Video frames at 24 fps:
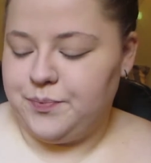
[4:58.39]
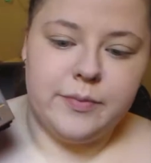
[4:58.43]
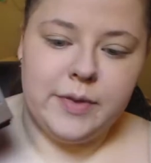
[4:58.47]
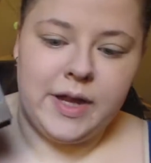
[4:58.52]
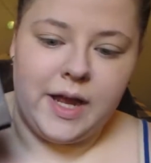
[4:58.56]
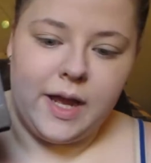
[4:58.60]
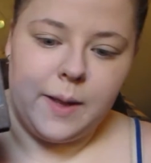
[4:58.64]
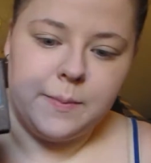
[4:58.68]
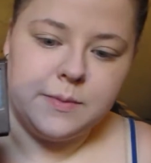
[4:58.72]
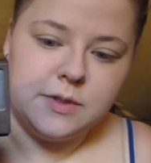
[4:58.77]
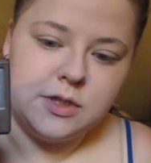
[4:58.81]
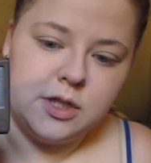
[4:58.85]
But
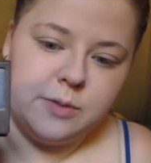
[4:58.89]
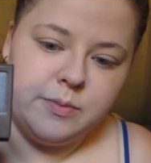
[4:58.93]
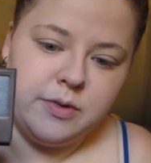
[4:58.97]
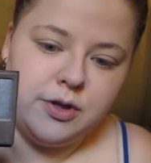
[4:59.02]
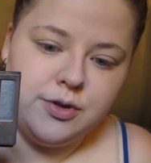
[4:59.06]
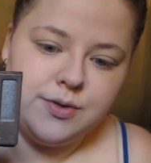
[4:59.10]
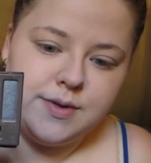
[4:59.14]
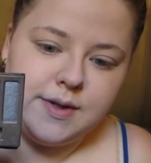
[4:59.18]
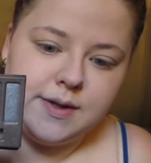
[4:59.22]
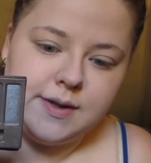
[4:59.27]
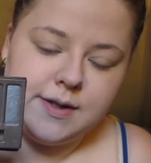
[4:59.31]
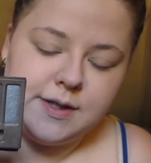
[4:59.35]
yeah, I'm just going to be
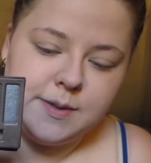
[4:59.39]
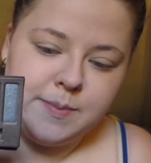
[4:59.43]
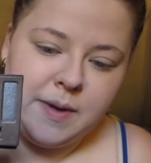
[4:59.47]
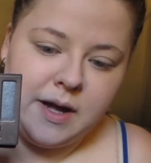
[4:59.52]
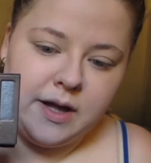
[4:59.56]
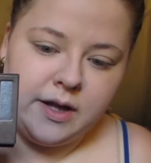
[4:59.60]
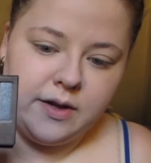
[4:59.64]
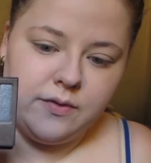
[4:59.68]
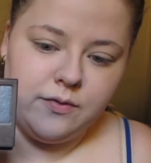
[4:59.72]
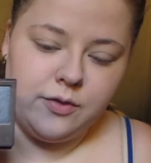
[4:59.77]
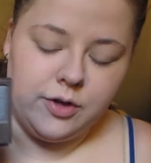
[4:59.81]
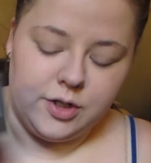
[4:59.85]
using this
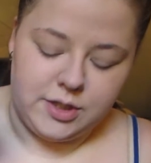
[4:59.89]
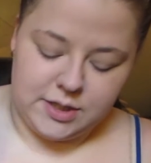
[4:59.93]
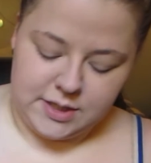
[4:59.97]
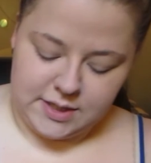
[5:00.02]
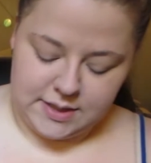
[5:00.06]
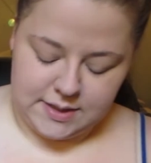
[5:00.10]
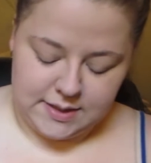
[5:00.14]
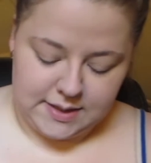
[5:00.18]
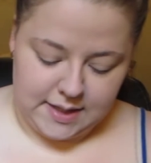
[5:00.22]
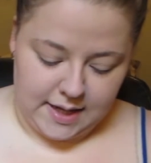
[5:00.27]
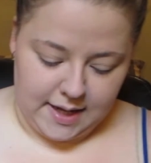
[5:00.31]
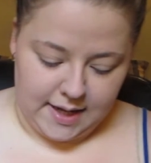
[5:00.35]
palette for
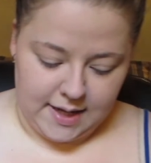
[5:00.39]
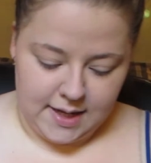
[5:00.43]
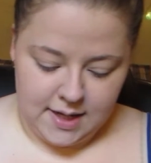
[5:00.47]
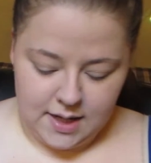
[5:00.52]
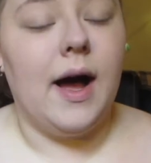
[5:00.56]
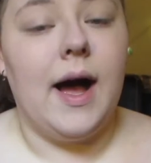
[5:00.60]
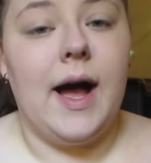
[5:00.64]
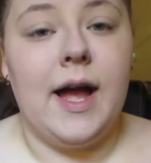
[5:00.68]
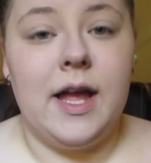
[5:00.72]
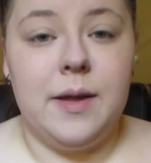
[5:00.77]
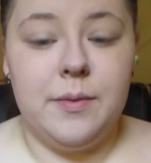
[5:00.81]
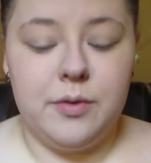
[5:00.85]
today.
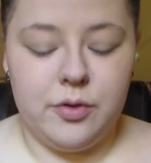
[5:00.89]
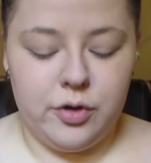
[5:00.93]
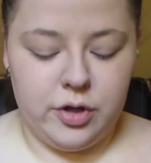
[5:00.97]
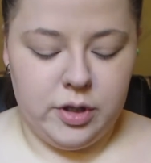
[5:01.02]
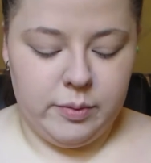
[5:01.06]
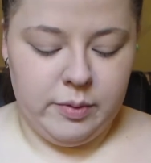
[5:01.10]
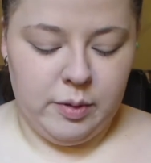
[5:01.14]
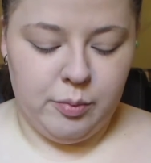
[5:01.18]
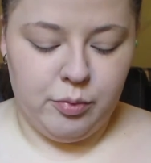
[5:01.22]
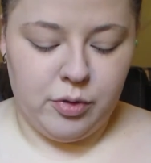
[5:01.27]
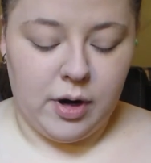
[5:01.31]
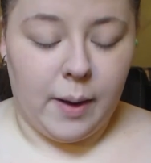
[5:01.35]
I am going
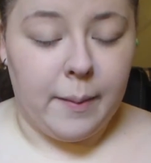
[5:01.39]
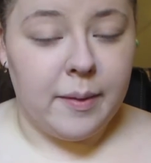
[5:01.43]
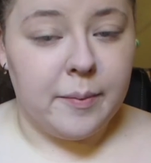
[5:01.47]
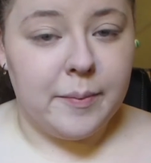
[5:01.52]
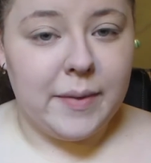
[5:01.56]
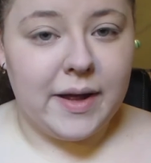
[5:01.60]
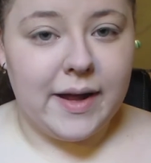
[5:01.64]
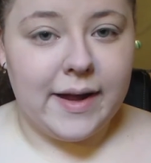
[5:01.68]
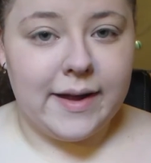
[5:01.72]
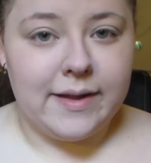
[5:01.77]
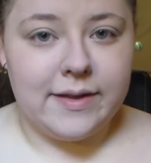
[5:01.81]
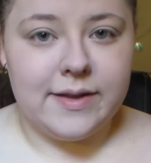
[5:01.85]
to be priming
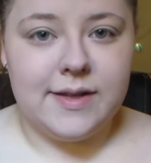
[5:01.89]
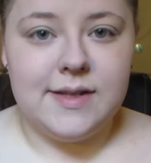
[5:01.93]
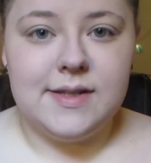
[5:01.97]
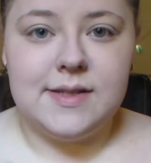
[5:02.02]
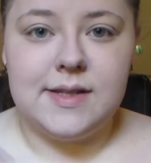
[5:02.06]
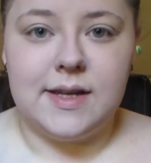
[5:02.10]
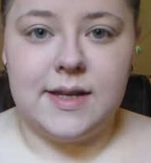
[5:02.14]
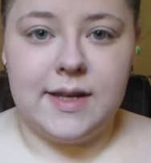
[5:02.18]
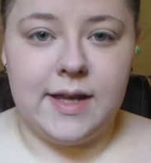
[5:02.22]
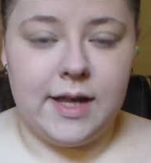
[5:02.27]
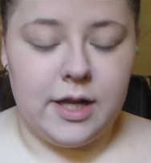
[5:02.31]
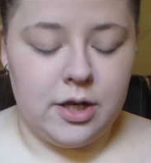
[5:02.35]
my eyelids.
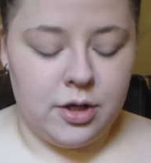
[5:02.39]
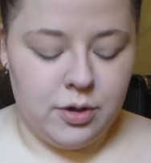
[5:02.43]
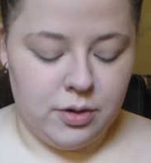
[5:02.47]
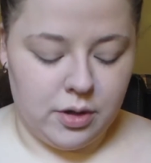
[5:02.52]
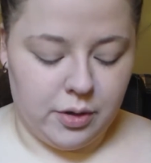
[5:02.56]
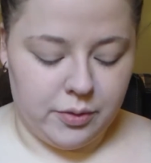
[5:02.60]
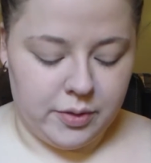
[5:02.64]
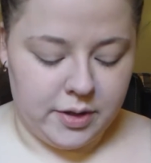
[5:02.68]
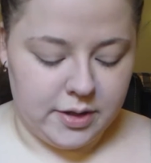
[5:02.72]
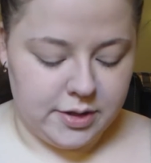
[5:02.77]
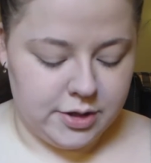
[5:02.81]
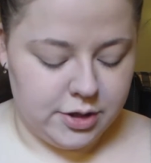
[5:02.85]
Again, you
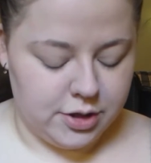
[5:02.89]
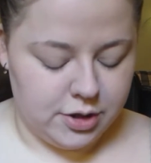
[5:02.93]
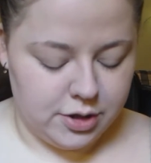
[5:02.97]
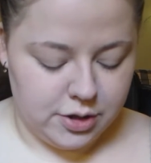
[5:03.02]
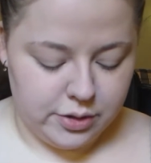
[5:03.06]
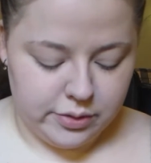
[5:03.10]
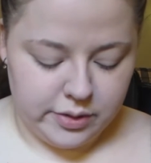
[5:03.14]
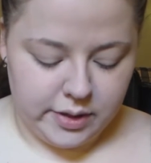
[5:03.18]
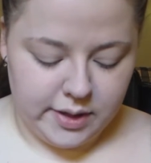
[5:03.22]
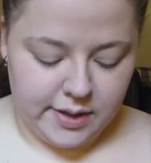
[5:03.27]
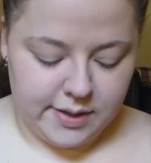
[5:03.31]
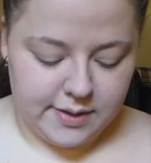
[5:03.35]
don't need to
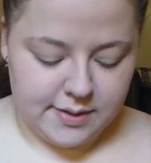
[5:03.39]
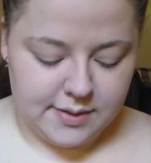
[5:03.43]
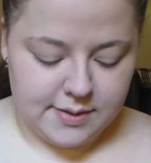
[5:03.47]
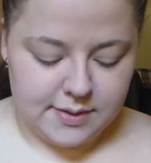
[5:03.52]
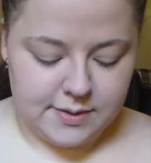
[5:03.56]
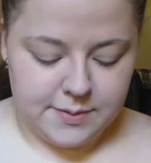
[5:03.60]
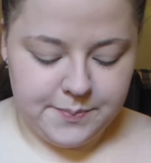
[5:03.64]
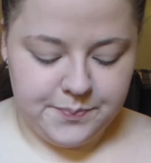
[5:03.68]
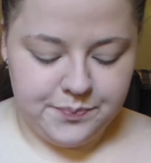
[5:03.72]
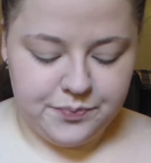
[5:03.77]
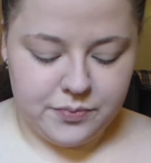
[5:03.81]
do this.